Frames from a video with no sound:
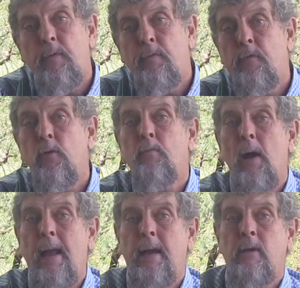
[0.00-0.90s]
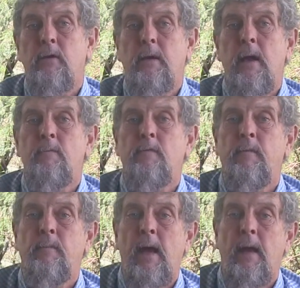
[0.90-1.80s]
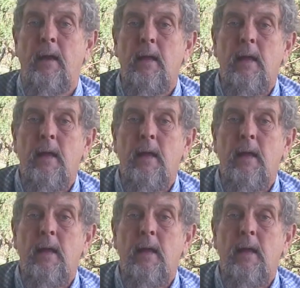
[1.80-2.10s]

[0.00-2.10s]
food products that come from that.